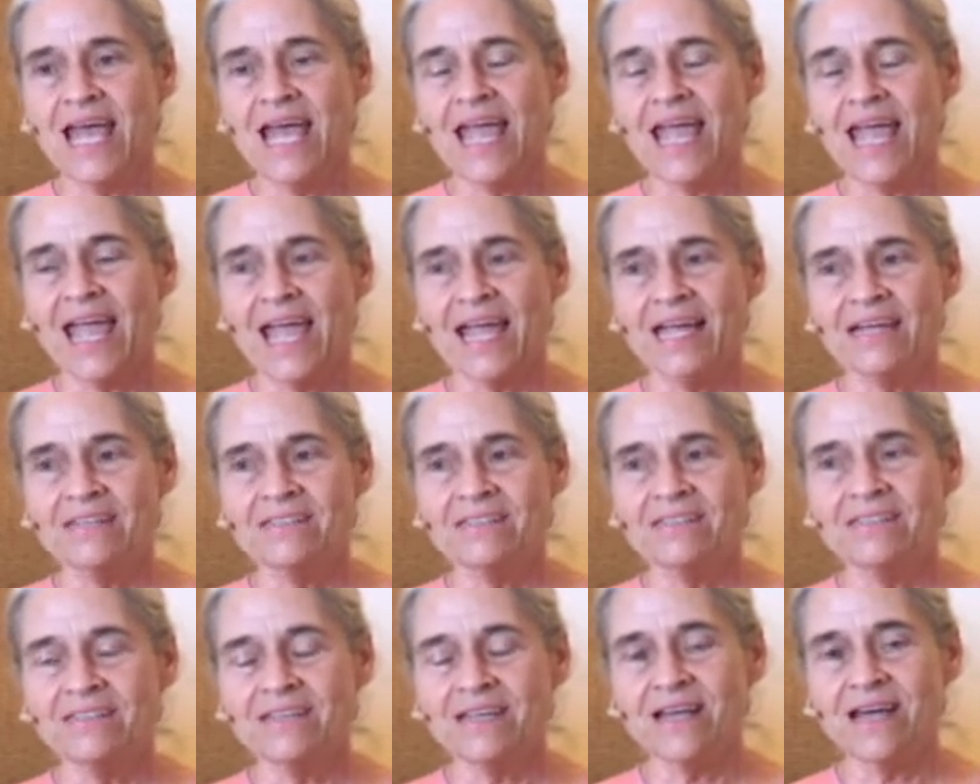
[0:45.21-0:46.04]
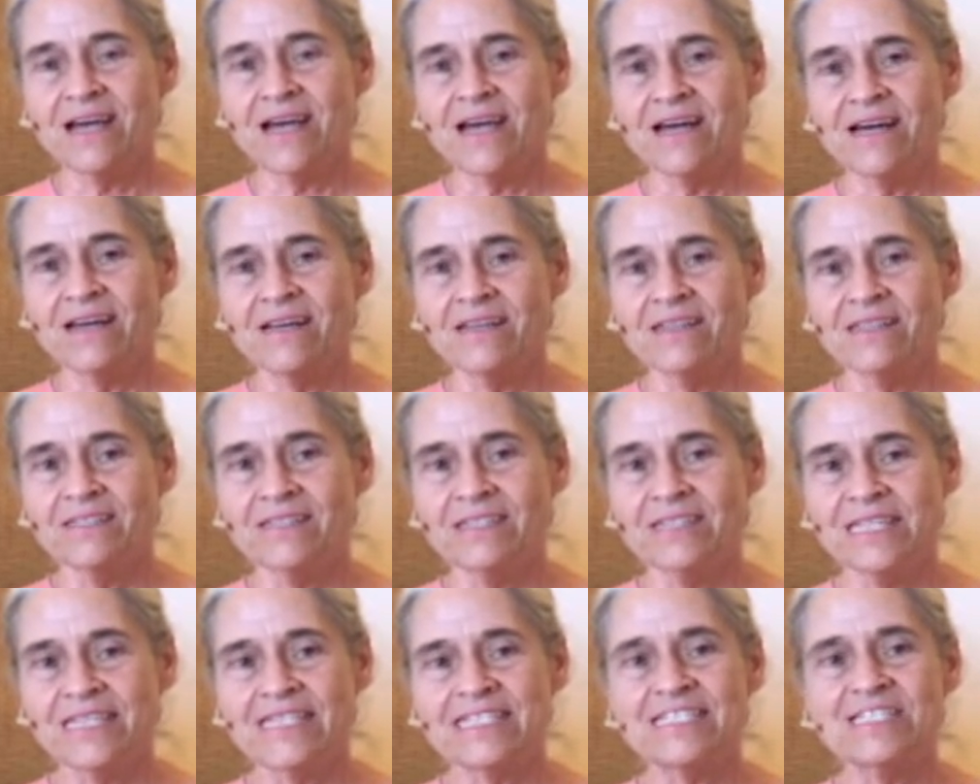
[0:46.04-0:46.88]
And uh,
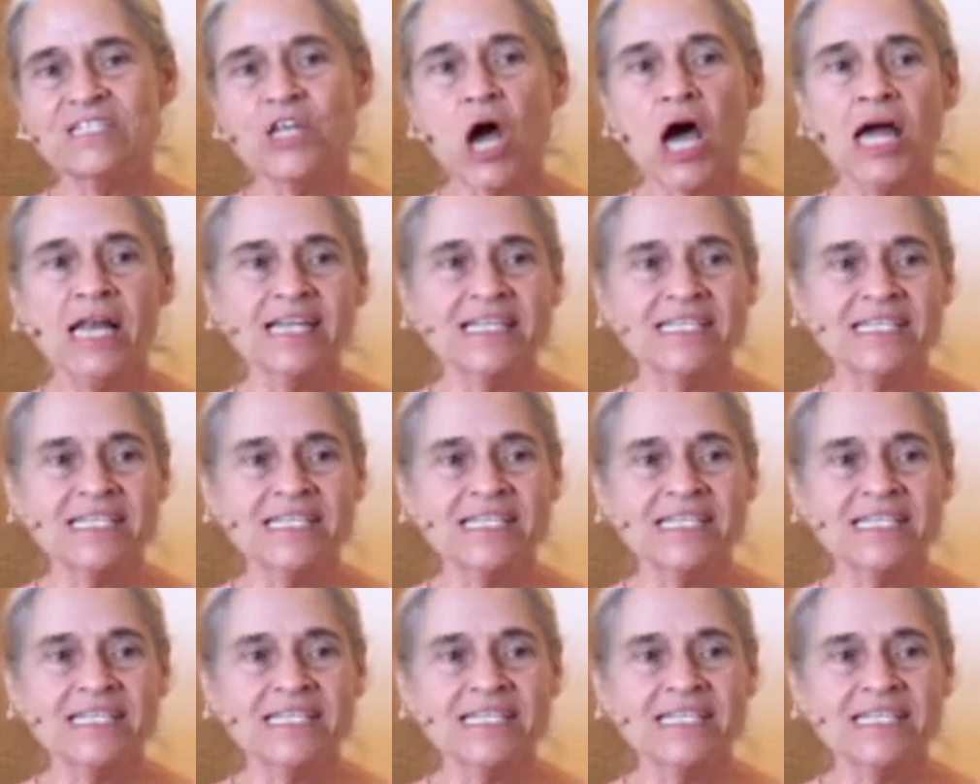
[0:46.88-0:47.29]
it's not a